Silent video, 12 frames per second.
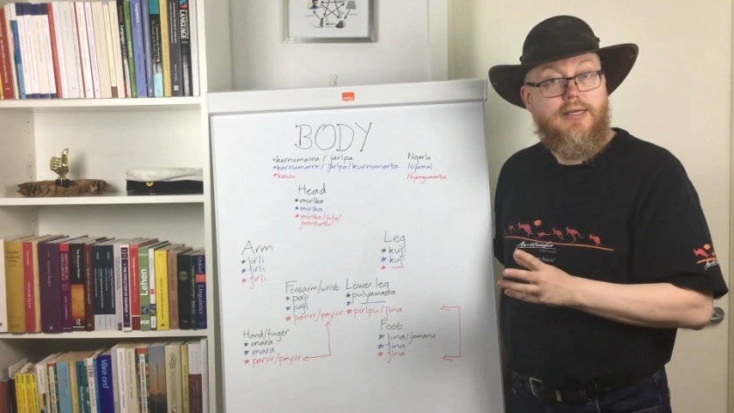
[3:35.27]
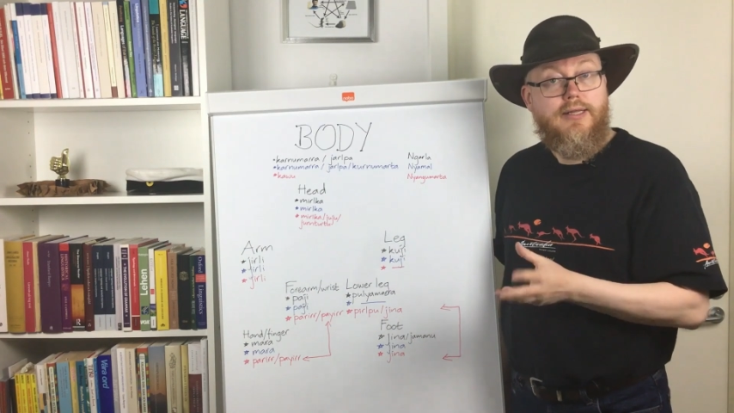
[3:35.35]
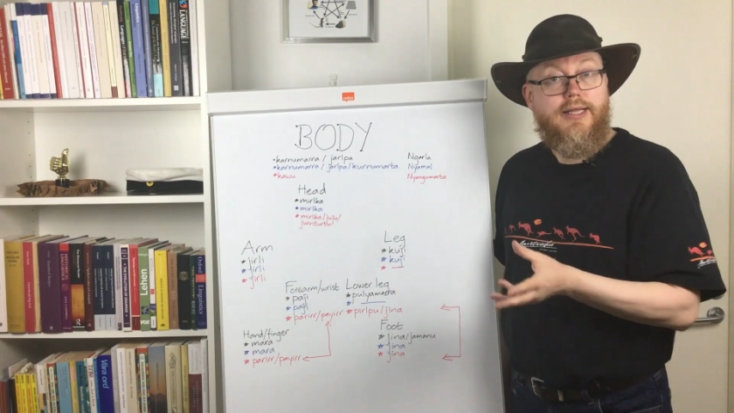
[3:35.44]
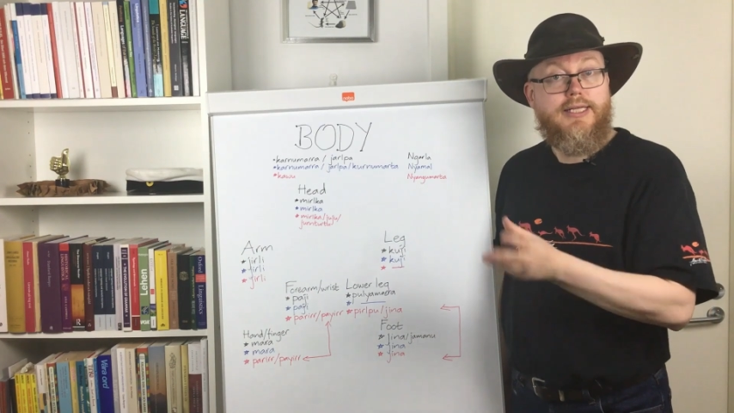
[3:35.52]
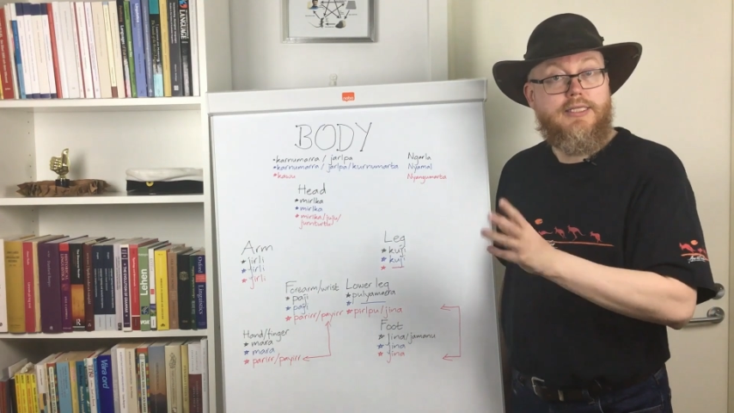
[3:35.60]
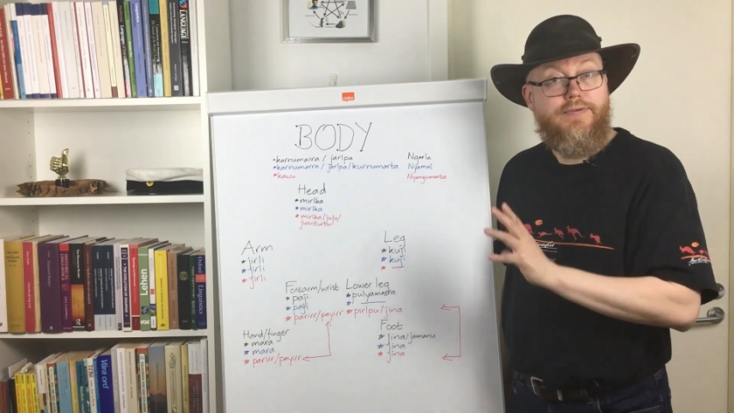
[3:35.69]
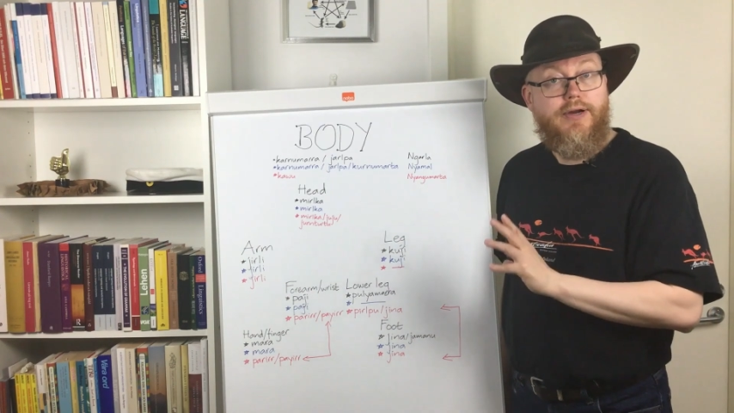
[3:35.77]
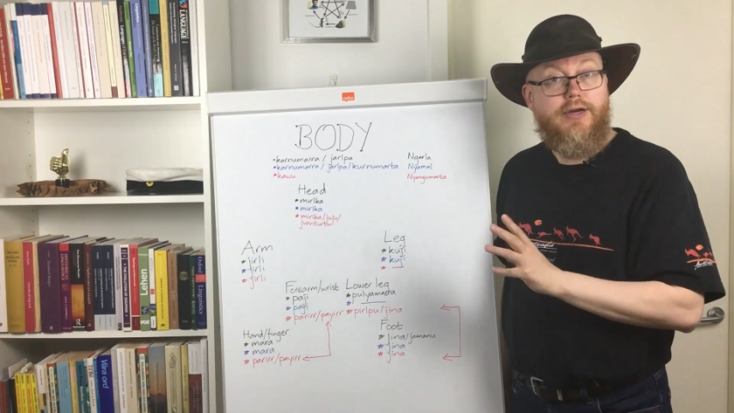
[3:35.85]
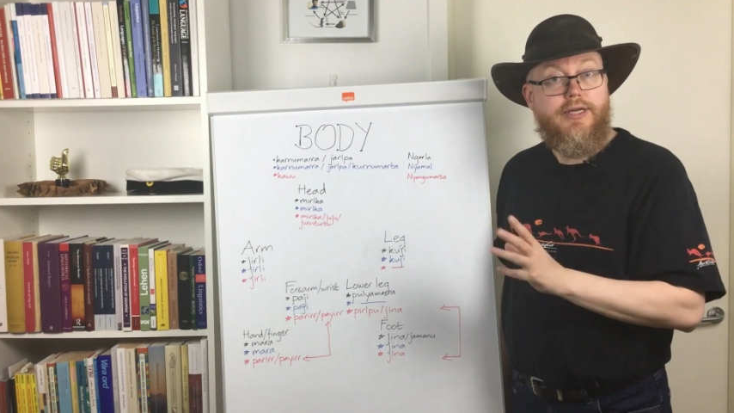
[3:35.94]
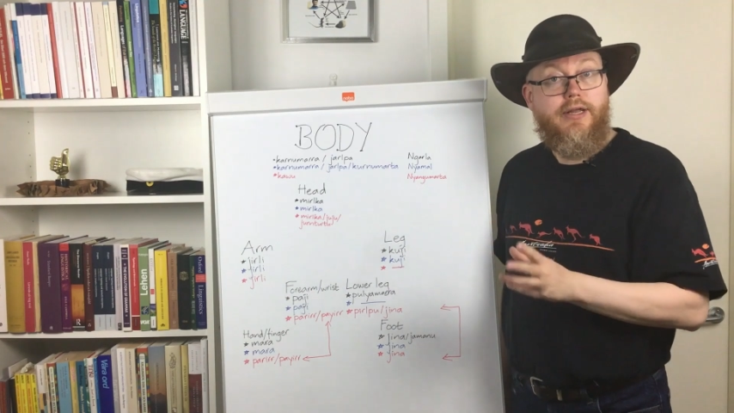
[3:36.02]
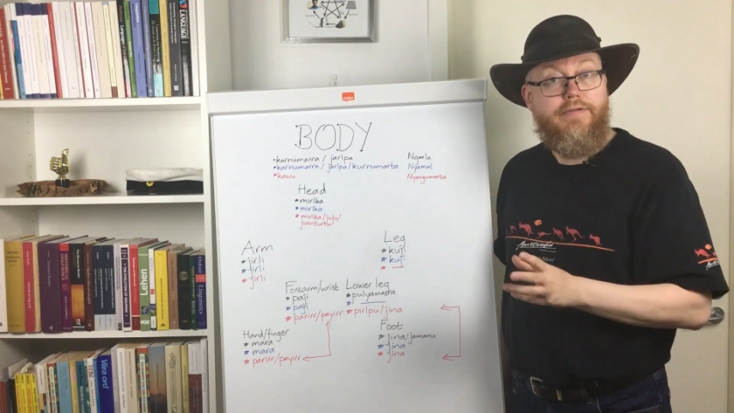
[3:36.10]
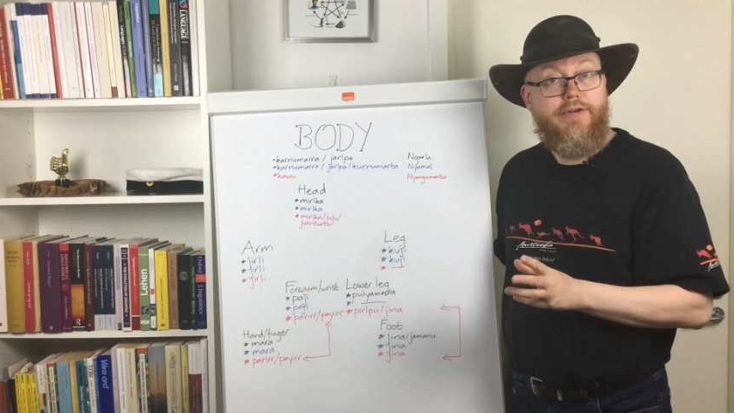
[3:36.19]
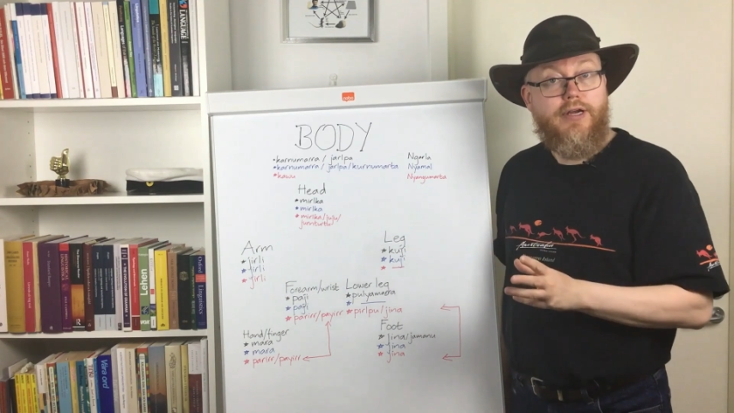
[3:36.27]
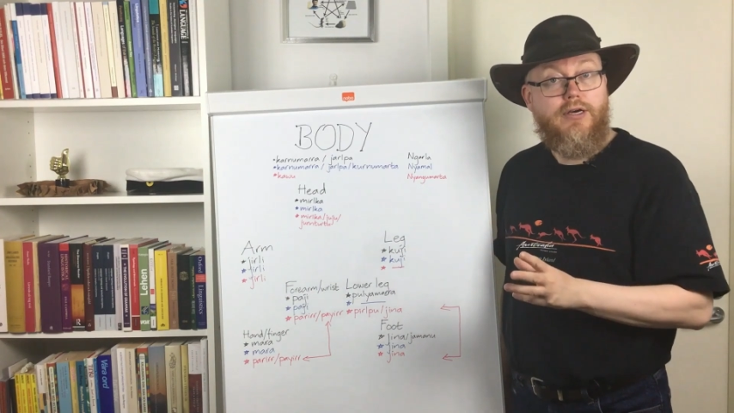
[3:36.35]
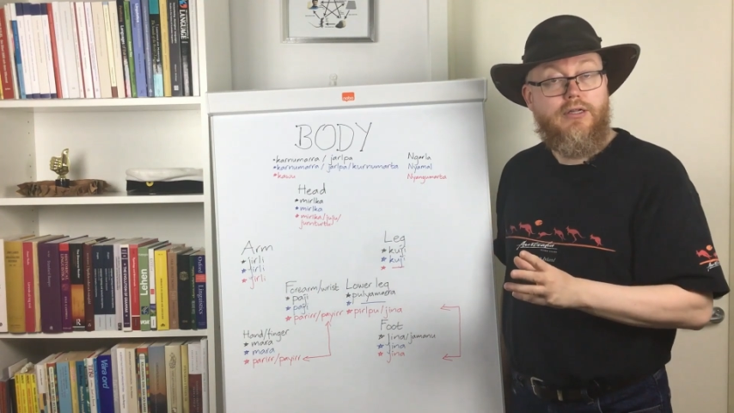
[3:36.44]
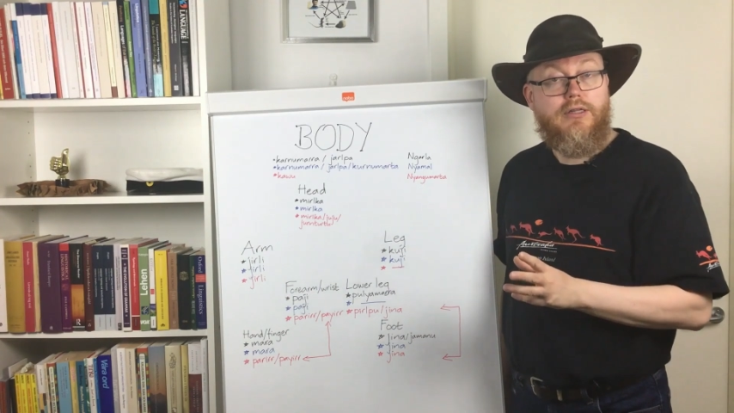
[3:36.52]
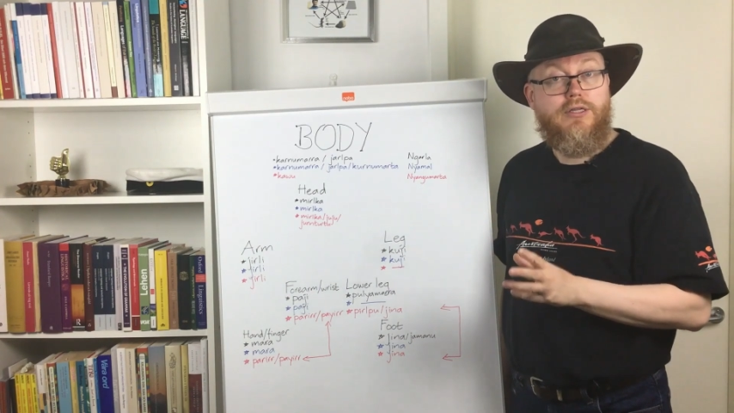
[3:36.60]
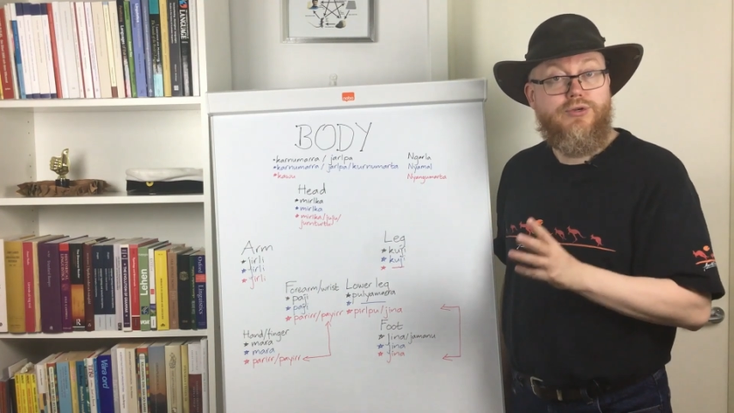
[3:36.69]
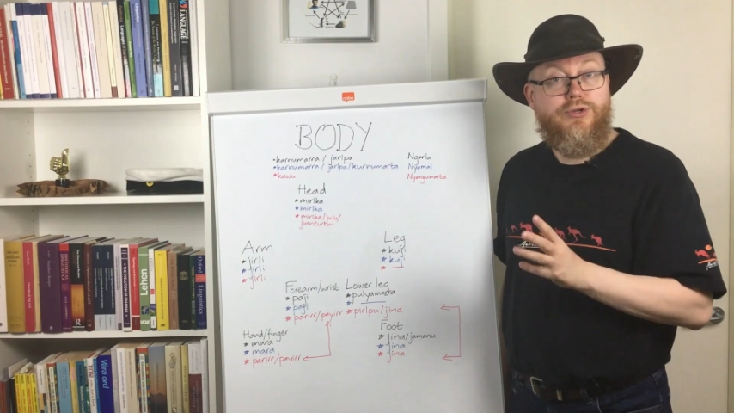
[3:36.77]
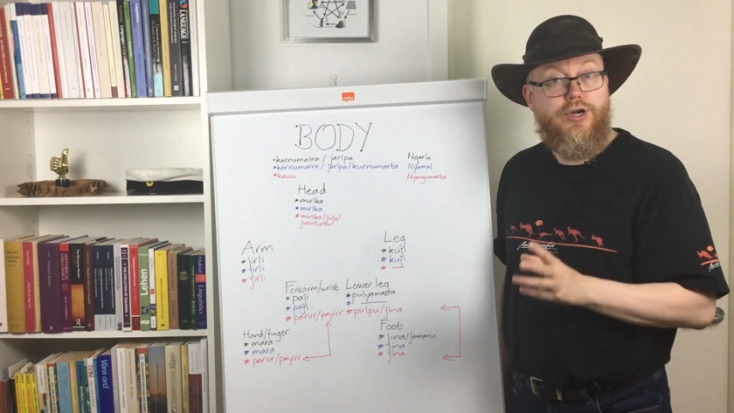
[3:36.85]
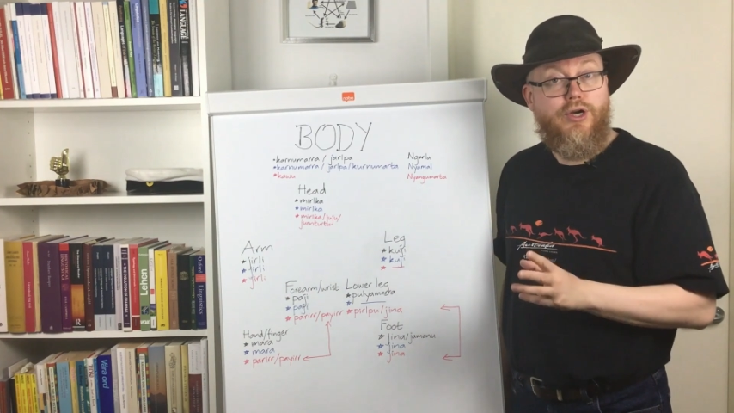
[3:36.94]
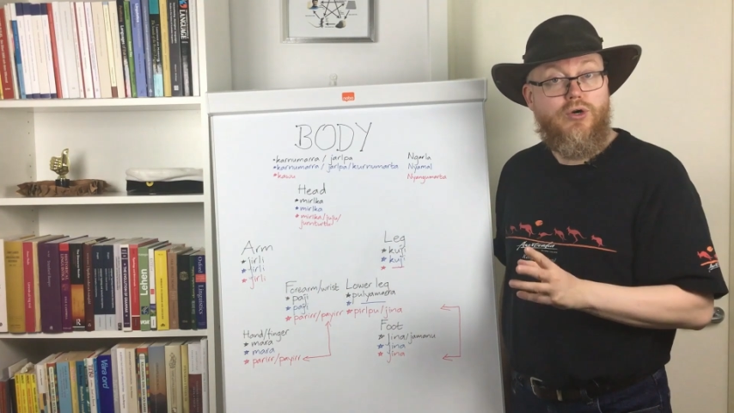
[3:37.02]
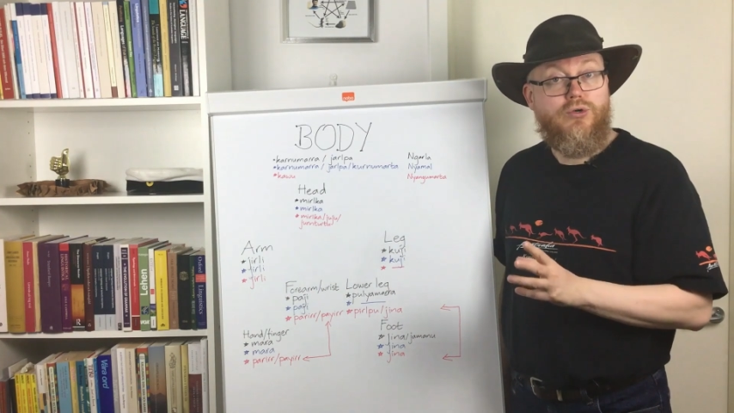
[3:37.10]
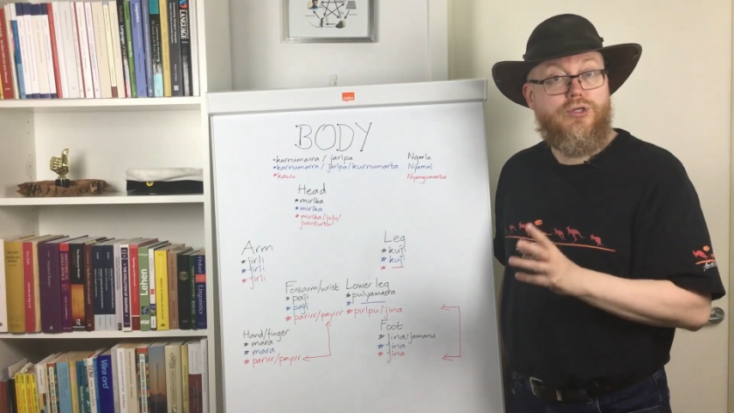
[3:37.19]
that's very difficult to
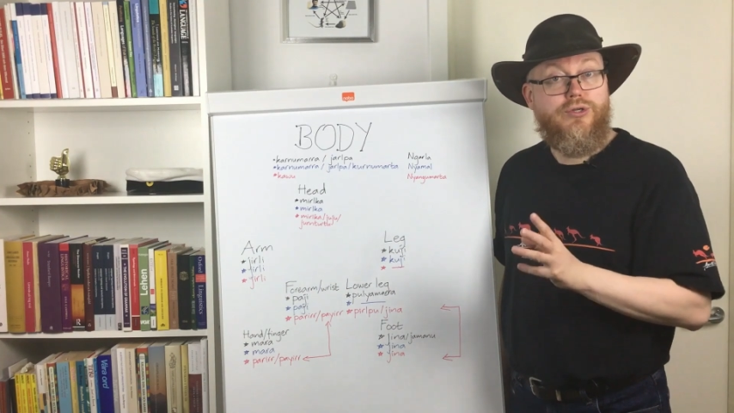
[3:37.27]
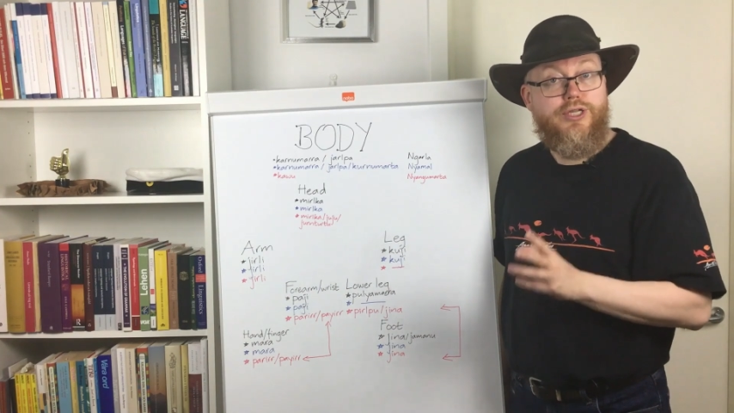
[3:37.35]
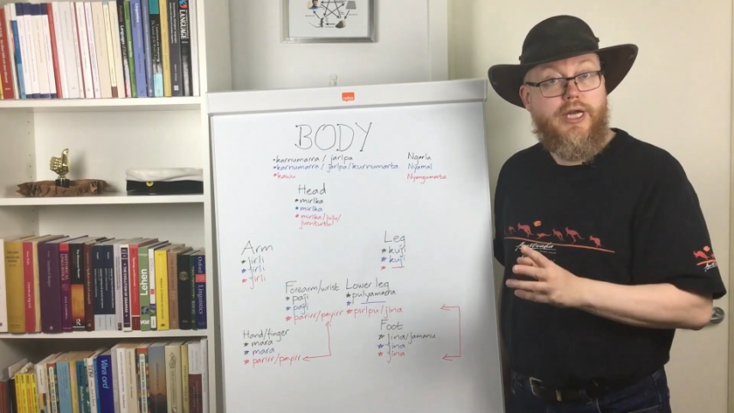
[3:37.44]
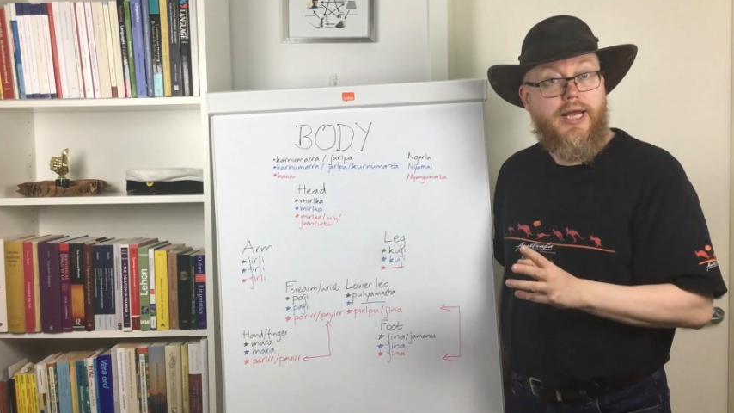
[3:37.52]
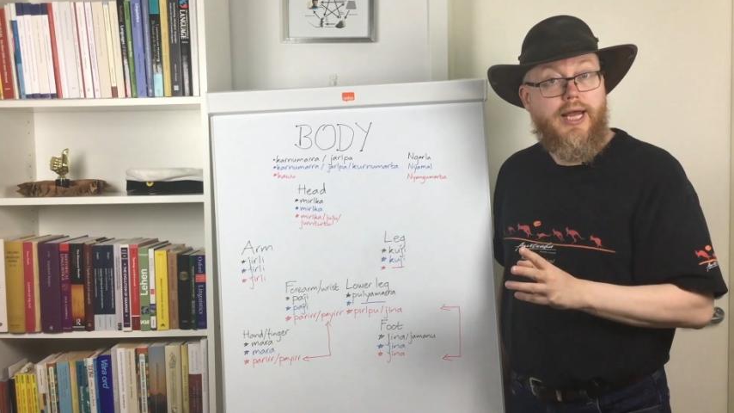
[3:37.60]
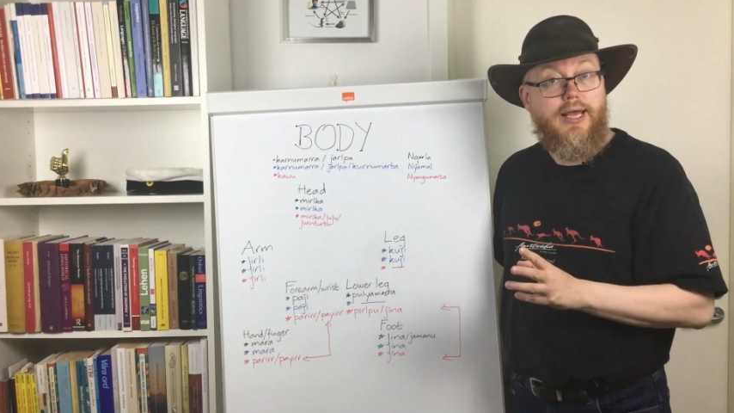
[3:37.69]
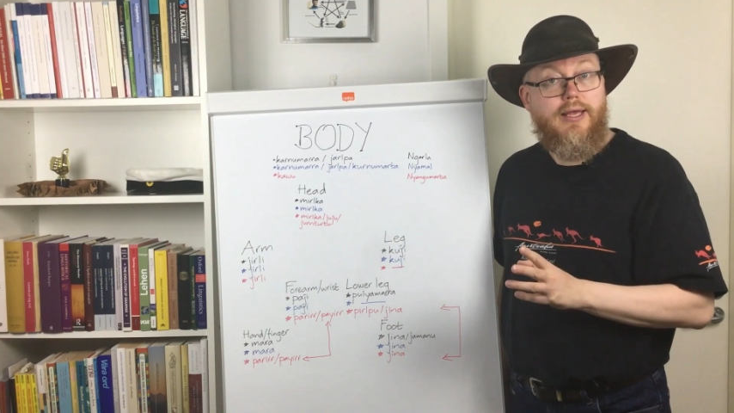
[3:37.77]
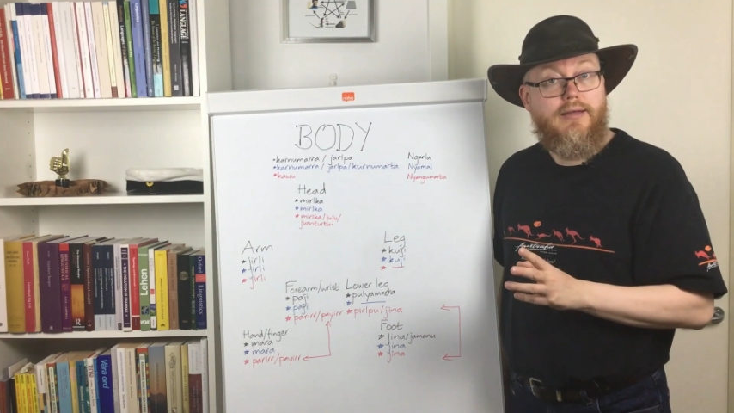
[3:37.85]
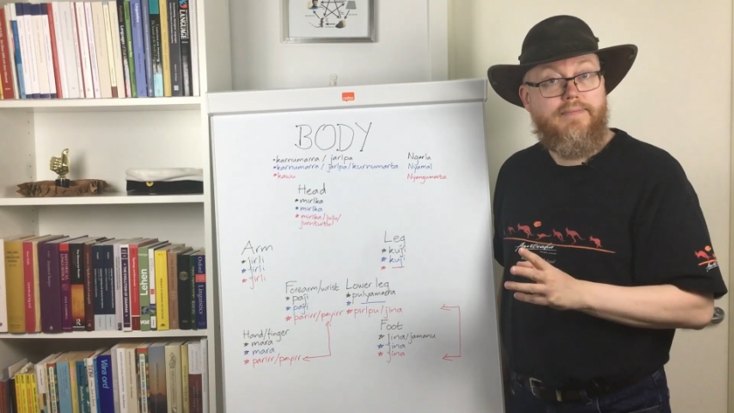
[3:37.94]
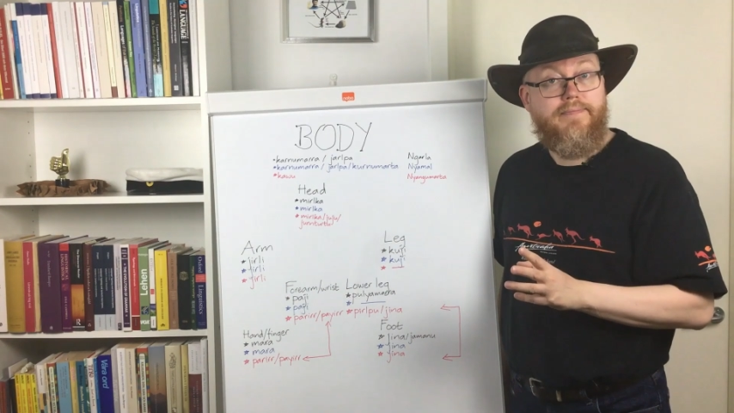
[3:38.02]
know today.